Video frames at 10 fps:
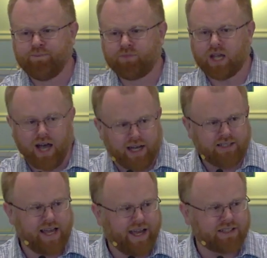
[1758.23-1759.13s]

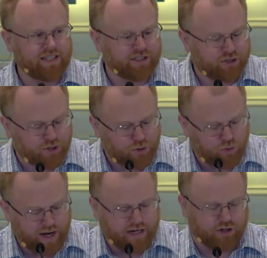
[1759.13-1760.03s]
Context is
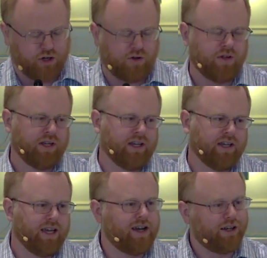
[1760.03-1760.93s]
critical
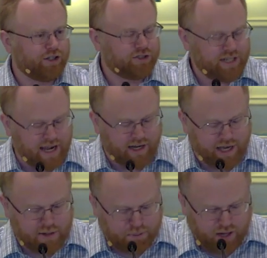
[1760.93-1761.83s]
in understanding
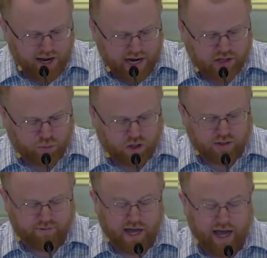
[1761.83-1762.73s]
and applying the Word
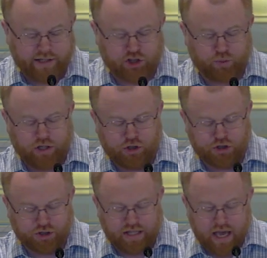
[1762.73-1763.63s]
of God. So we
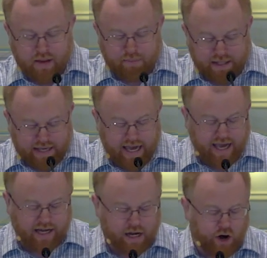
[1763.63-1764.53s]
usually
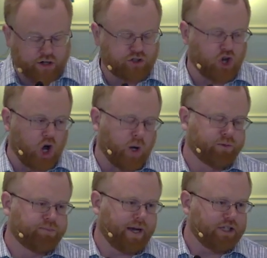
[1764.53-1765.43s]
begin in our Psalms
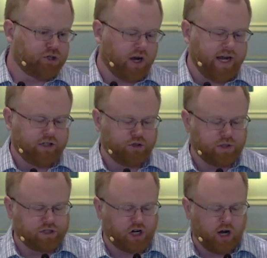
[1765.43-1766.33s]
by trying to
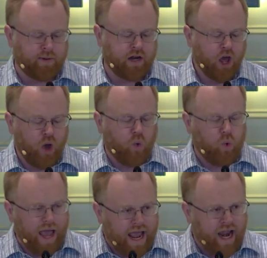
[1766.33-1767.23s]
determine
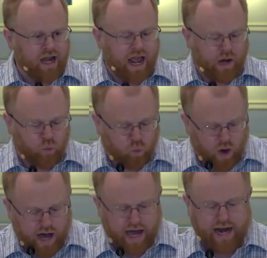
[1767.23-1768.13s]
when and
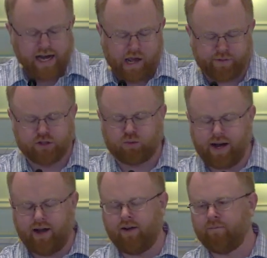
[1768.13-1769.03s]
why it was
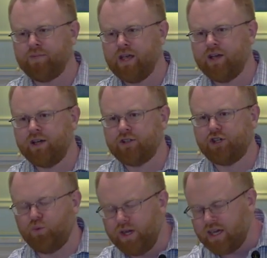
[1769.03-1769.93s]
written so
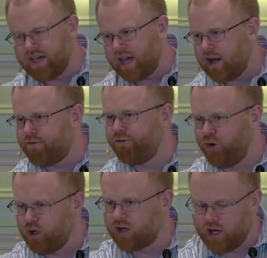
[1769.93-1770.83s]
we can gain a
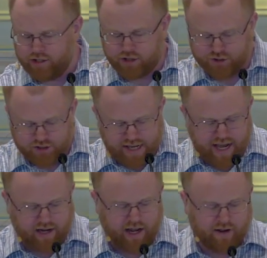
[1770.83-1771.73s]
fuller
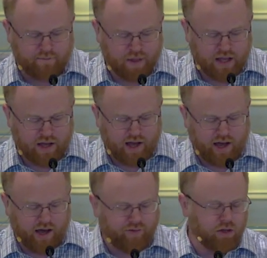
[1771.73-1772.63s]
understanding uh,
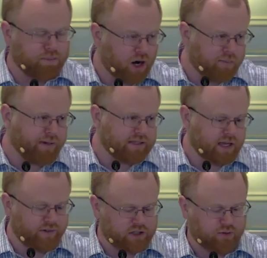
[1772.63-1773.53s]
of the purpose of
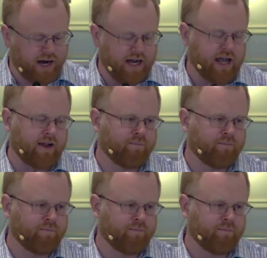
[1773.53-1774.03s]
its writing.